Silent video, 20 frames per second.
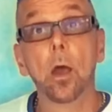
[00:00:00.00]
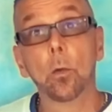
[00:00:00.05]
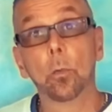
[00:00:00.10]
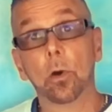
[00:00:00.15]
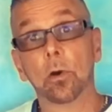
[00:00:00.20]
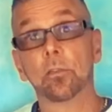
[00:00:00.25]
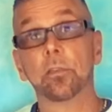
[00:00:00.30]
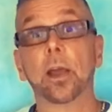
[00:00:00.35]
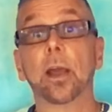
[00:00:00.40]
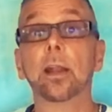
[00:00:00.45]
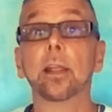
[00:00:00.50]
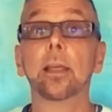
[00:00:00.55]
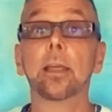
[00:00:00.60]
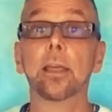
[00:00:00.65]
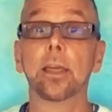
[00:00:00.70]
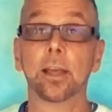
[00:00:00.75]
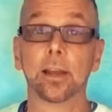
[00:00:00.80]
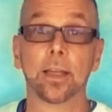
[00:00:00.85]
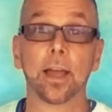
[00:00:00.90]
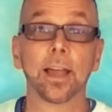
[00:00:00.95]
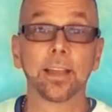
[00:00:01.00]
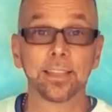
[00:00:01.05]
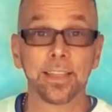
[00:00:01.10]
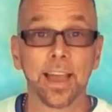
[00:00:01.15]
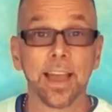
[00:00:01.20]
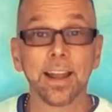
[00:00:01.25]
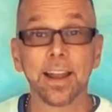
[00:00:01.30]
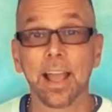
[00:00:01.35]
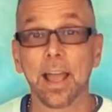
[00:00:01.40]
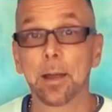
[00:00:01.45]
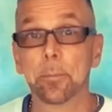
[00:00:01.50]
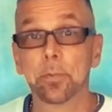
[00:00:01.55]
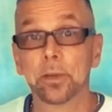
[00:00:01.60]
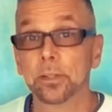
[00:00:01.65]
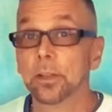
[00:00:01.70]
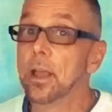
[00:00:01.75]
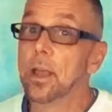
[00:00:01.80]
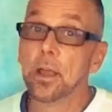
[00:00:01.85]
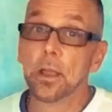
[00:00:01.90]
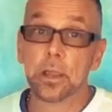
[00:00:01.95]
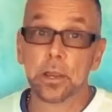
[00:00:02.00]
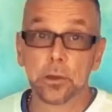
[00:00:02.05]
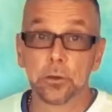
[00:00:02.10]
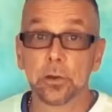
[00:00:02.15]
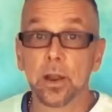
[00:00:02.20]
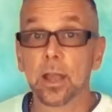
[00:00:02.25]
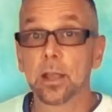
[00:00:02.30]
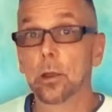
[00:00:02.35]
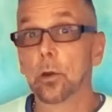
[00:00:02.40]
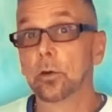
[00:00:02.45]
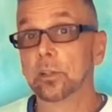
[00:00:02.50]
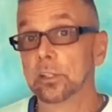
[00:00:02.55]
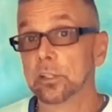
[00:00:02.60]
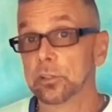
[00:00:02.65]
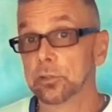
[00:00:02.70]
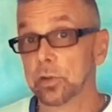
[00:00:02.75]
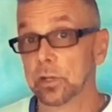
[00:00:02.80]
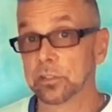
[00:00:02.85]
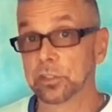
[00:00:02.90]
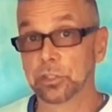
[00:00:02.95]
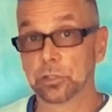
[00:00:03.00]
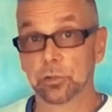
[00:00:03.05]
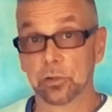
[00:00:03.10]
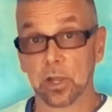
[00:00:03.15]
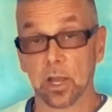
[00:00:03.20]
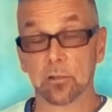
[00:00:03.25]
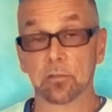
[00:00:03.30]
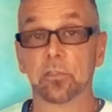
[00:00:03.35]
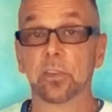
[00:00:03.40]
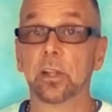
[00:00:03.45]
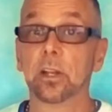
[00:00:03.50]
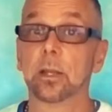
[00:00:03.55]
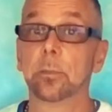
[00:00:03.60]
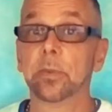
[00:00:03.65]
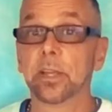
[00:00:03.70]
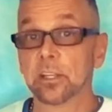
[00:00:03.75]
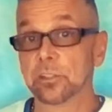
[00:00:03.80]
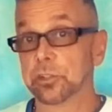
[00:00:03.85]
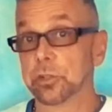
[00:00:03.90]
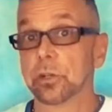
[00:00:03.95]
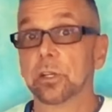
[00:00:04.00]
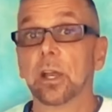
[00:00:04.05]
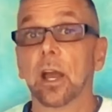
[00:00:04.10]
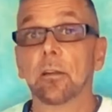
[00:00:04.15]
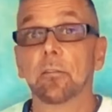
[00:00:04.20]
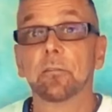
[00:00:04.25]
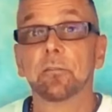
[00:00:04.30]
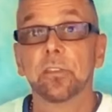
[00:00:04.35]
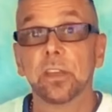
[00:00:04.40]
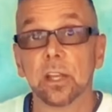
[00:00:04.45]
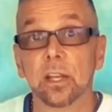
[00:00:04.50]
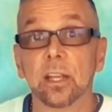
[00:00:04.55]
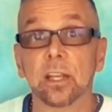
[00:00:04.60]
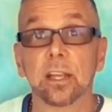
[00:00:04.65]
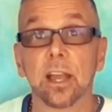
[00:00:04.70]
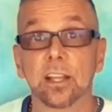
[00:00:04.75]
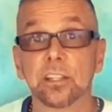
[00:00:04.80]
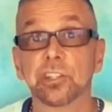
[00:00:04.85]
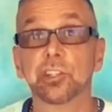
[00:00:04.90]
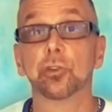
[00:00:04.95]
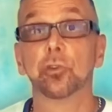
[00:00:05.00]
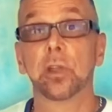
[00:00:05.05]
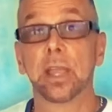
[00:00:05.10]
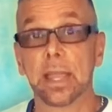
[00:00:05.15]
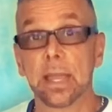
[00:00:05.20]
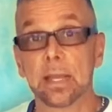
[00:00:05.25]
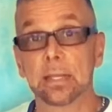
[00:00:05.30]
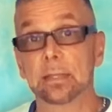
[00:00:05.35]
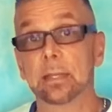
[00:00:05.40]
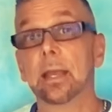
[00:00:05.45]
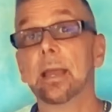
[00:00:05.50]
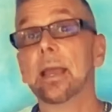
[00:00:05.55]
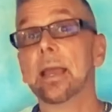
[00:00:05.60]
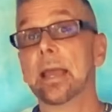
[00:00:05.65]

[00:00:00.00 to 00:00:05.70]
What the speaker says: Well, if anything like that happened, you're not going to trust your gut feeling because your gut feeling got you hit.